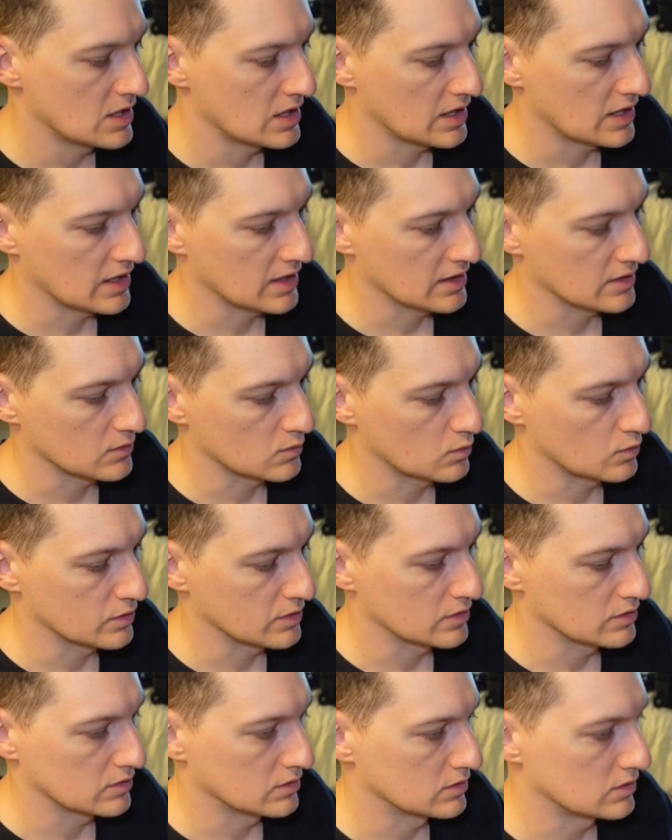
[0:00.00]
I
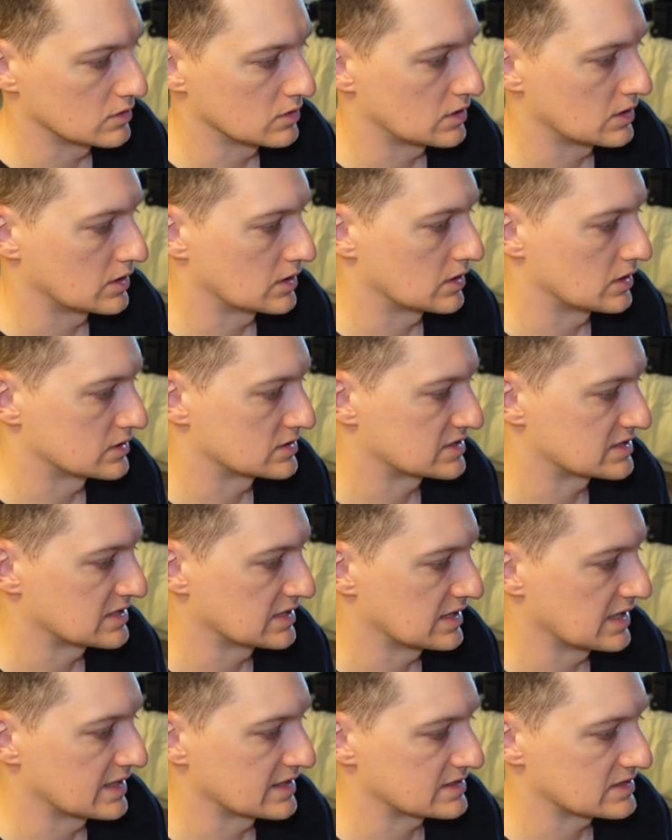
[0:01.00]
will
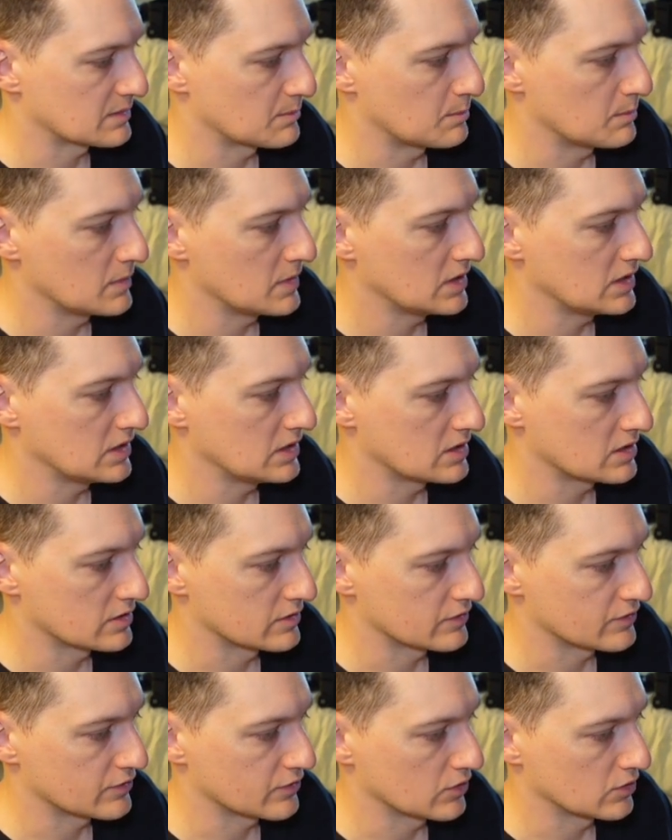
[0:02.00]
select MIDI
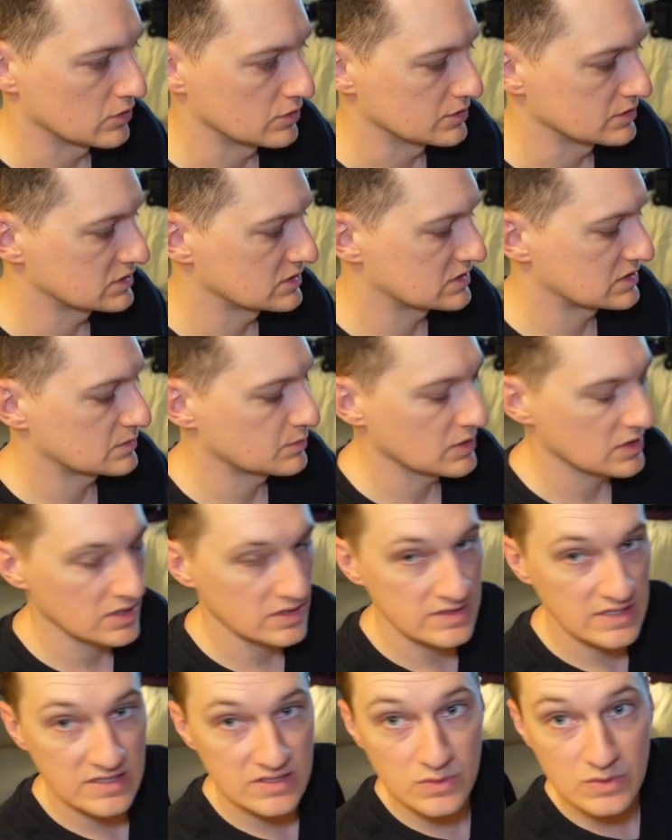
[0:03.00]
controls because
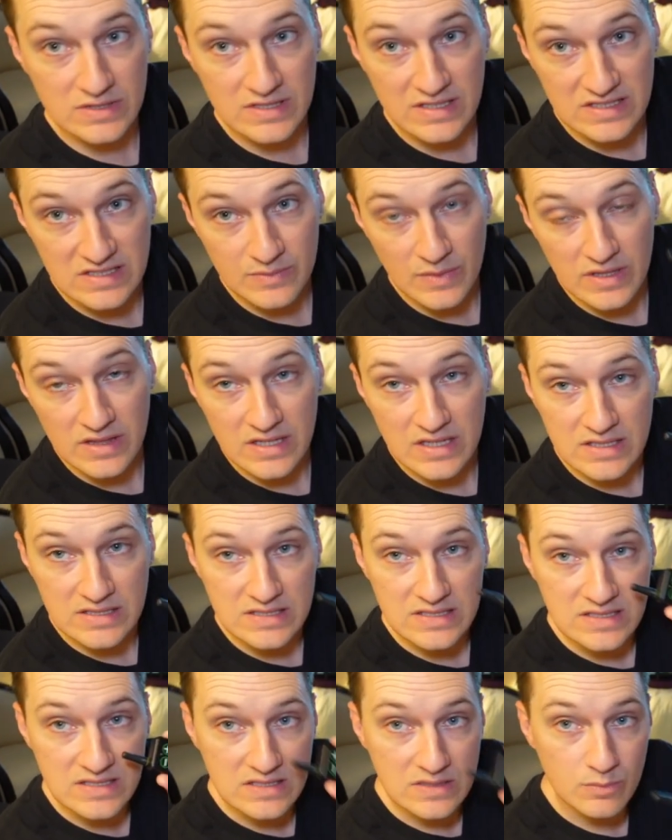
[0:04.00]
that's what's nice about this.
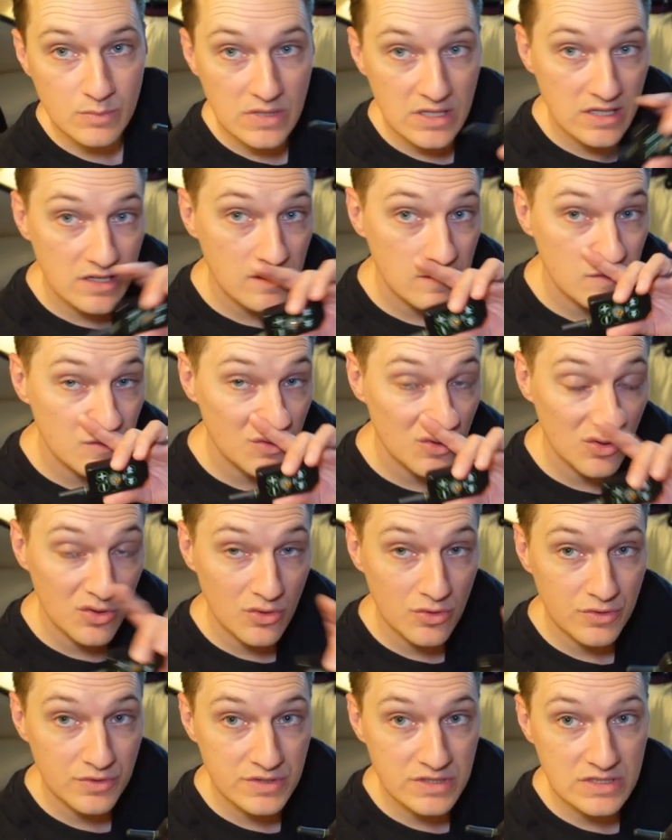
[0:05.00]
This is MIDI
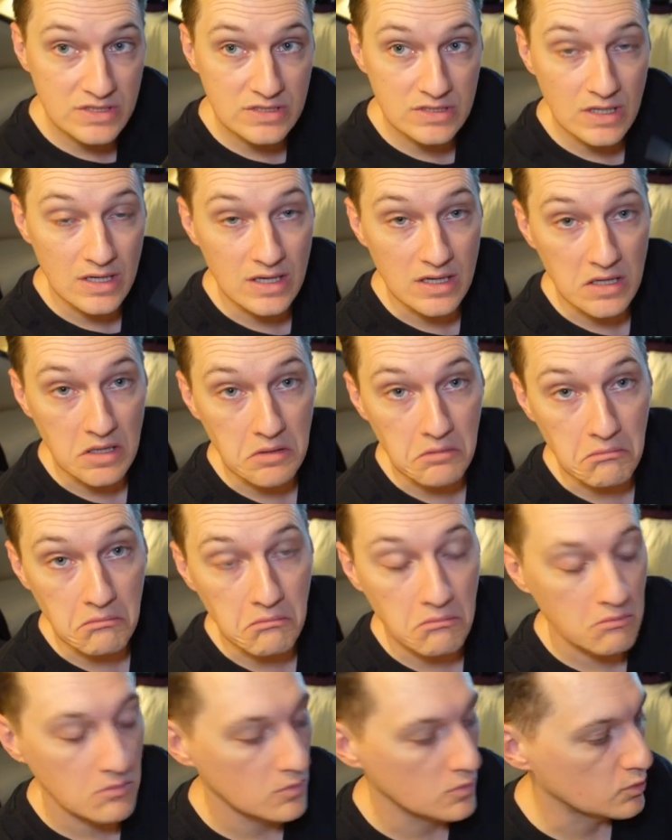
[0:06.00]
controls,
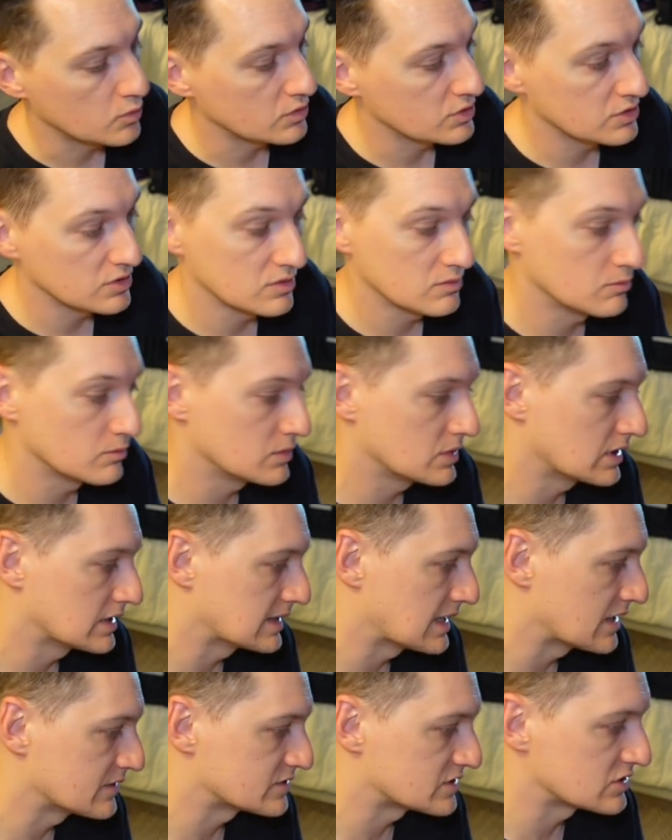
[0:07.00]

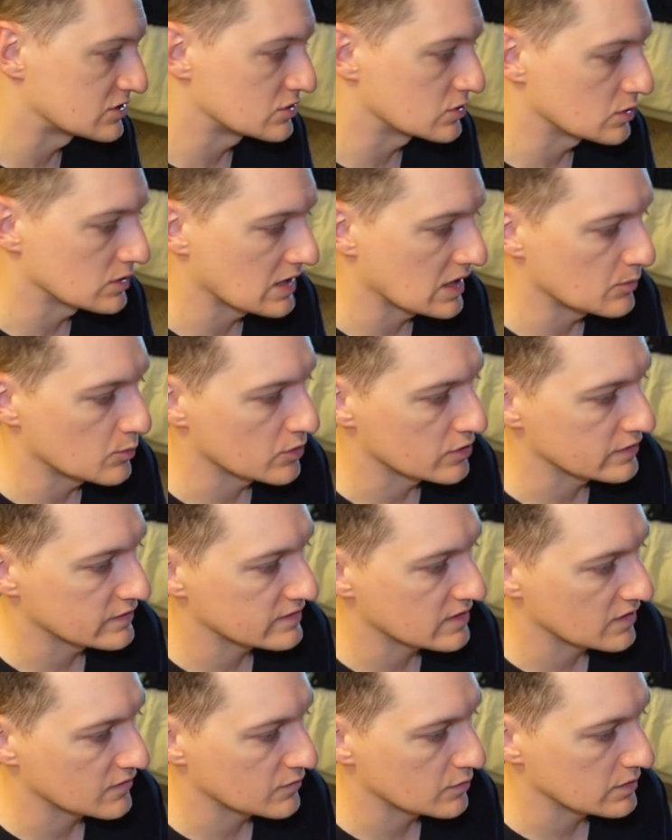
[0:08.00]
allows you to do a lot more
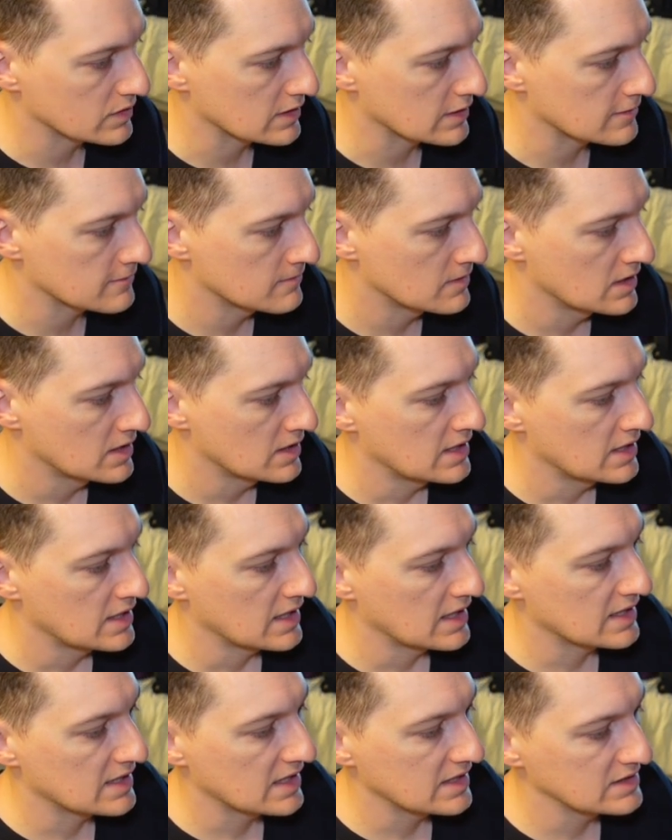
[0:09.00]
stuff with it.
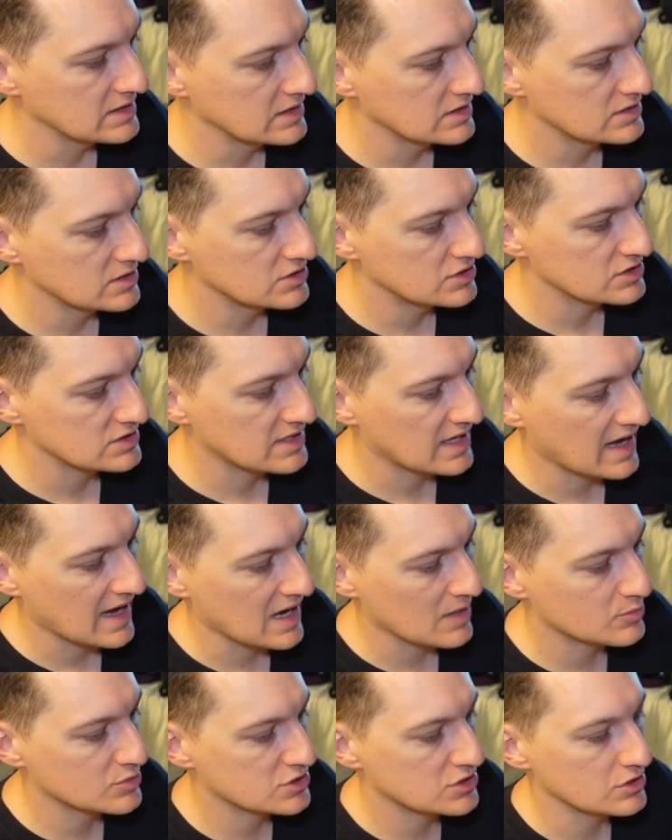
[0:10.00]
And I need to just
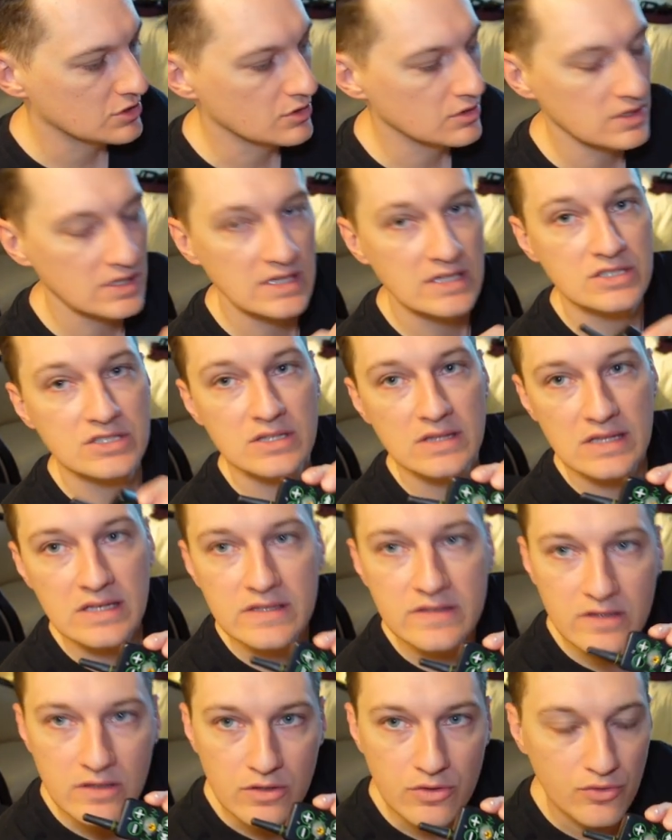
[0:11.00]
capture each of
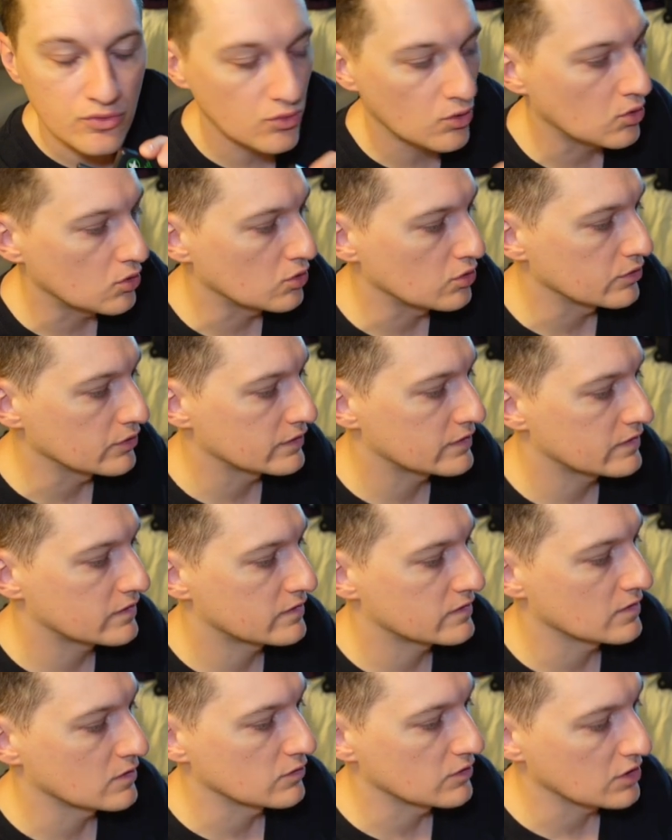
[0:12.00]
these controls.
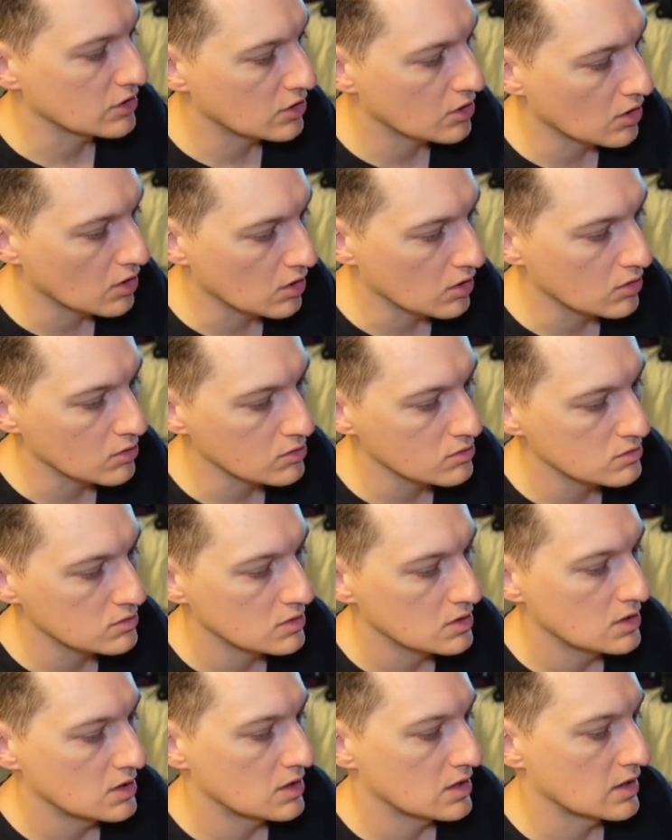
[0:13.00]
So the go,
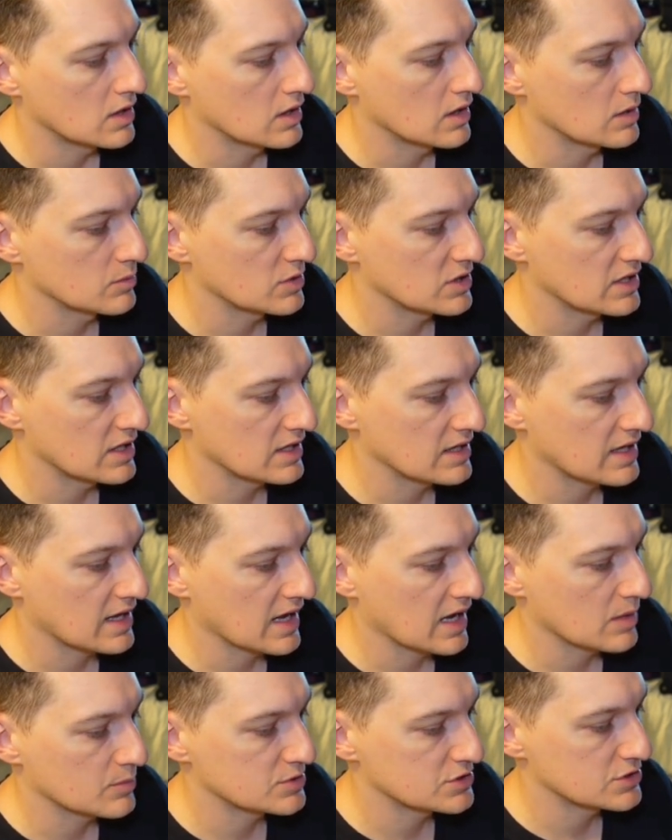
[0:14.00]
I'm going to hit
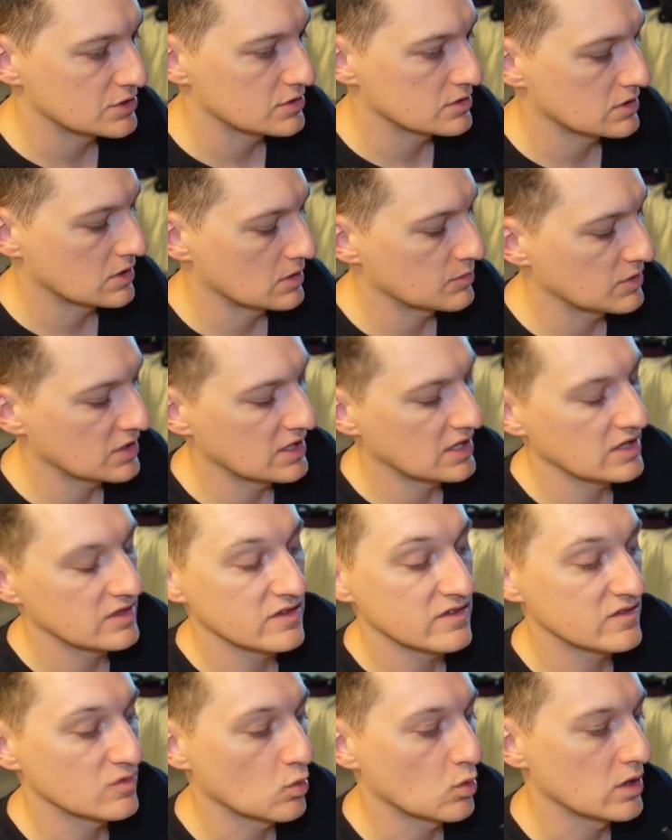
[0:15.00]
capture. I'm going to hit
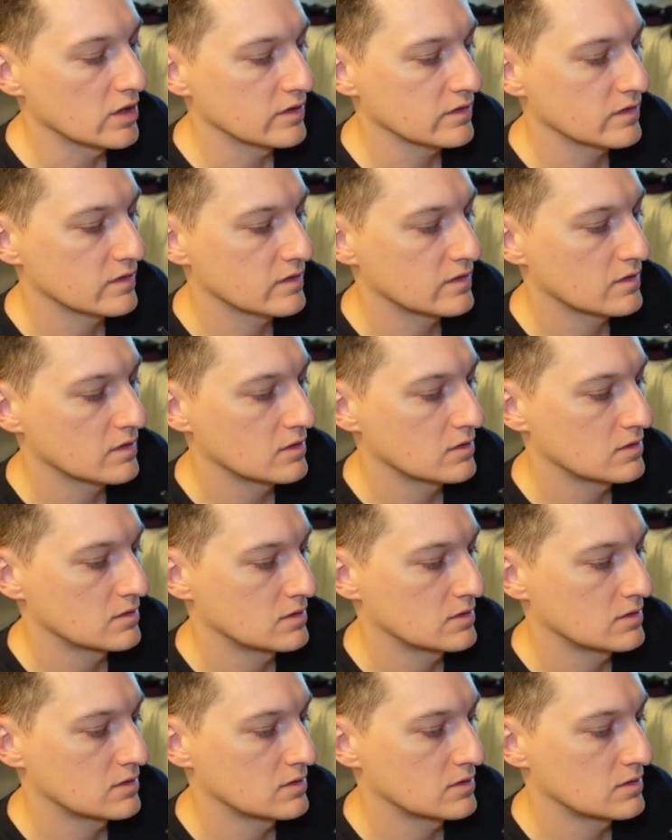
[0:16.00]
this once.